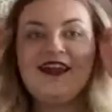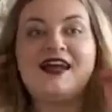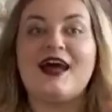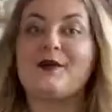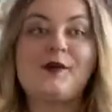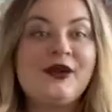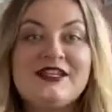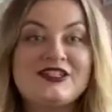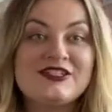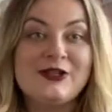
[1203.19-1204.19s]
and my brain's
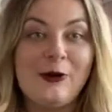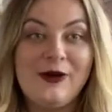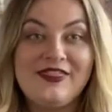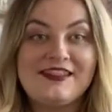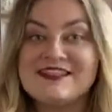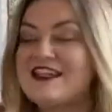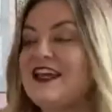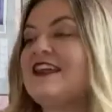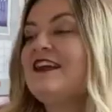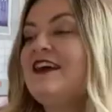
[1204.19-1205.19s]
just not with it today.
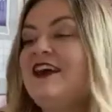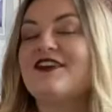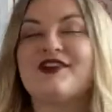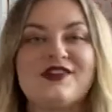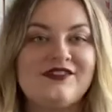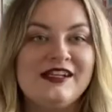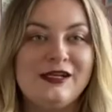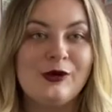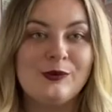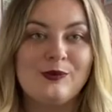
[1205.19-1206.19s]
I've had a really
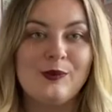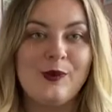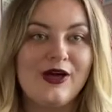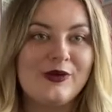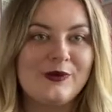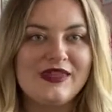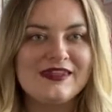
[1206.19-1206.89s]
long work week,